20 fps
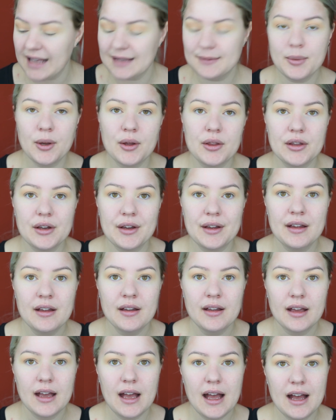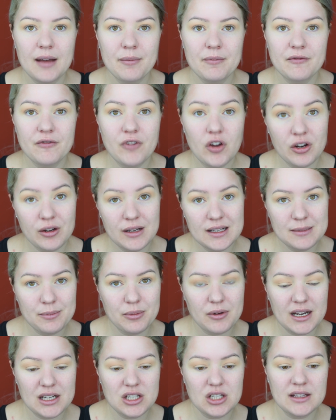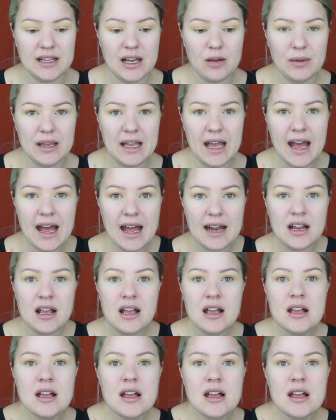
as per the photo inspiration that we had.